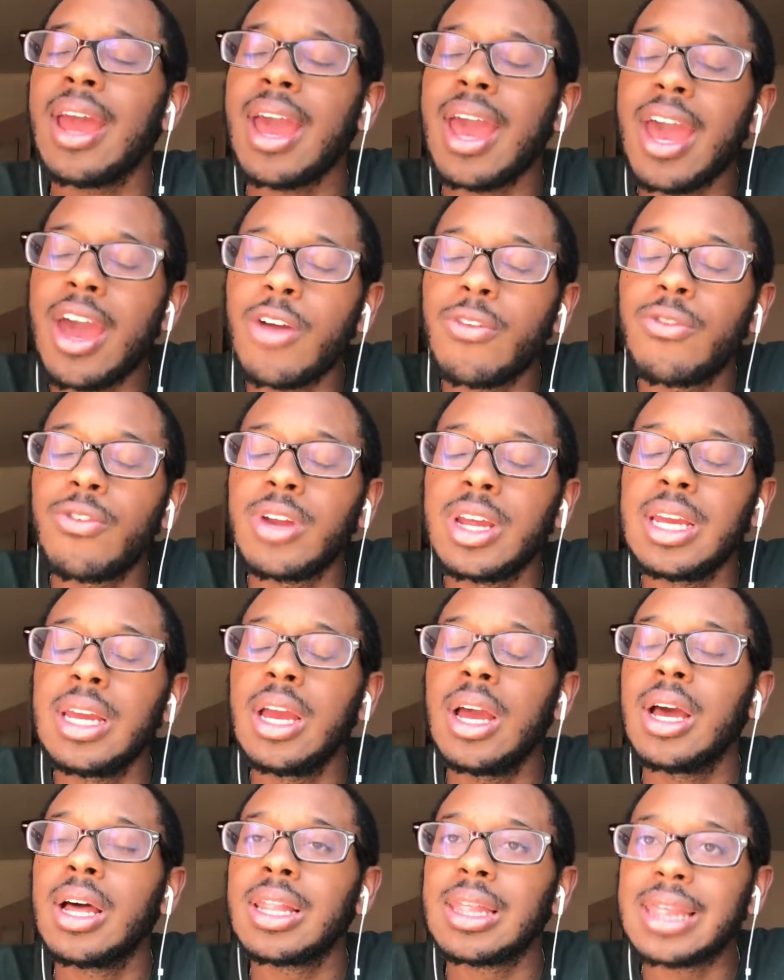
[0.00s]
every
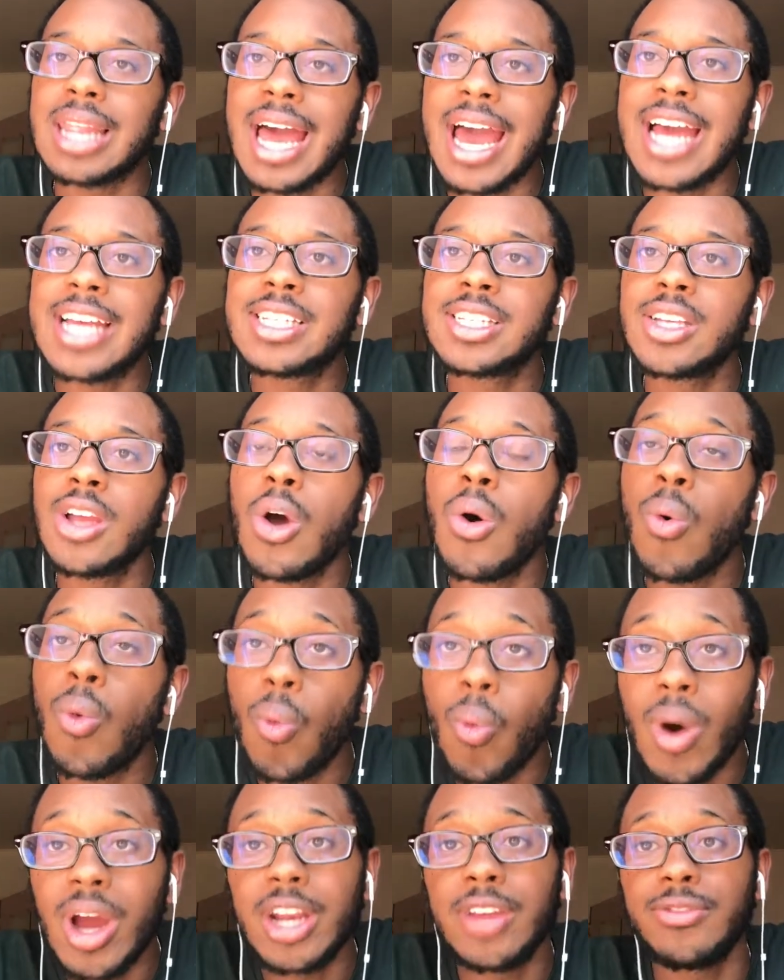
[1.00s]
last
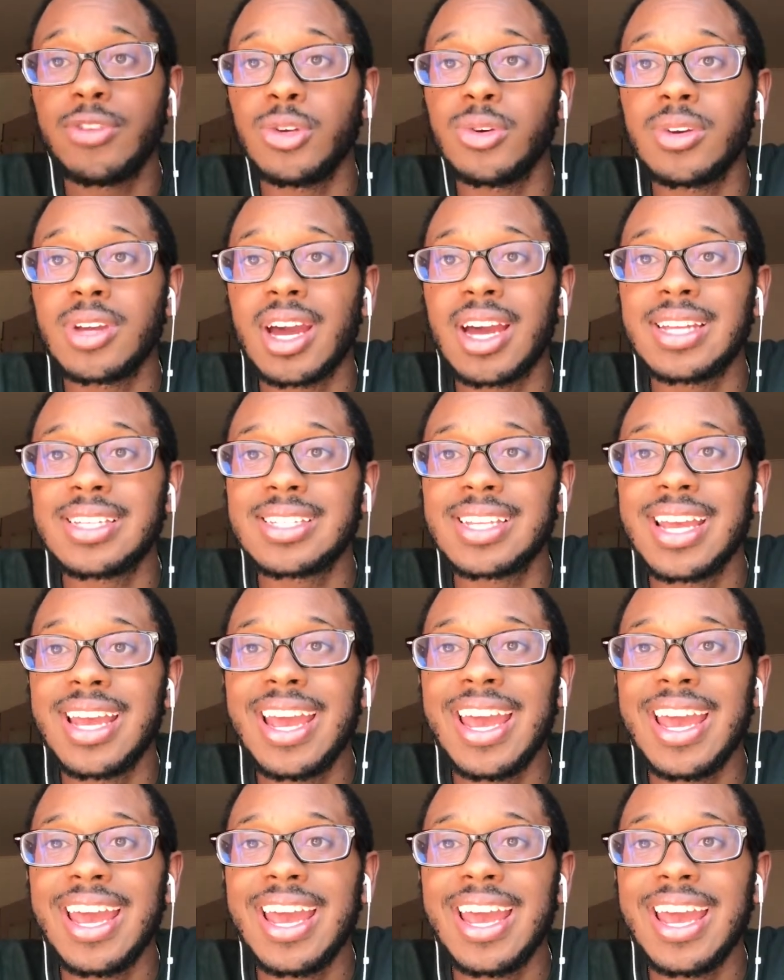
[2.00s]
one of you guys.